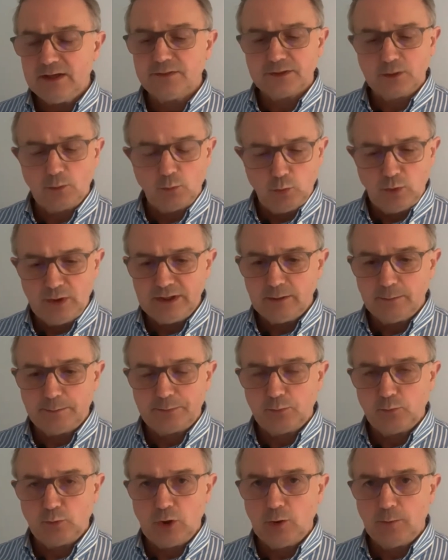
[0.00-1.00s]
There
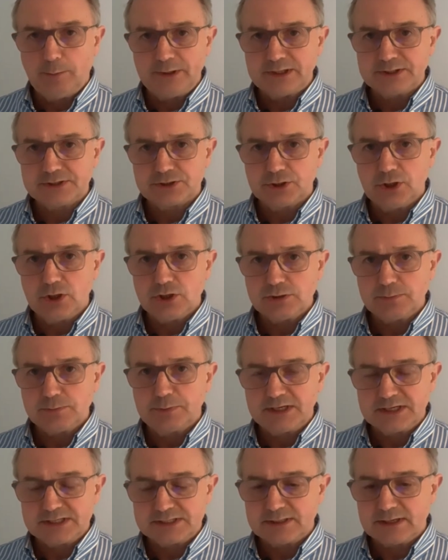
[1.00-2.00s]
will be a surge,
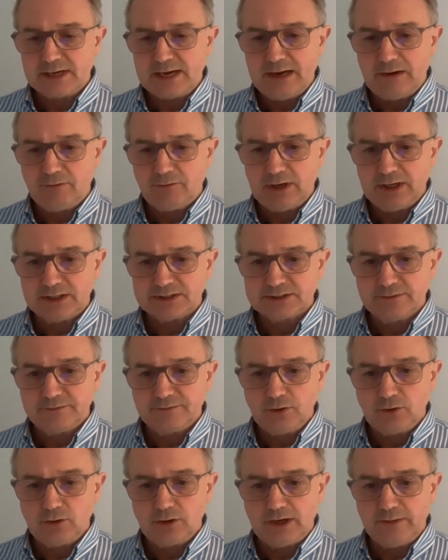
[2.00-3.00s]
but it's how relative
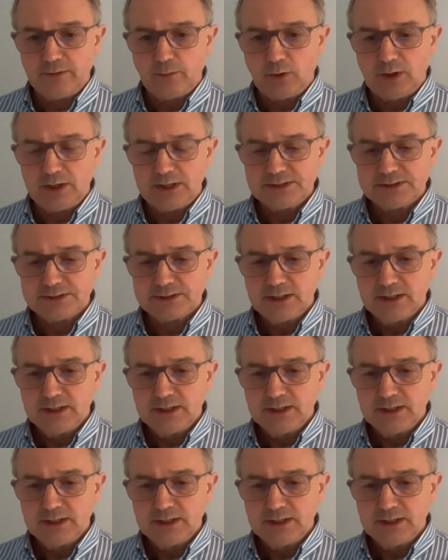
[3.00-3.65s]
or otherwise.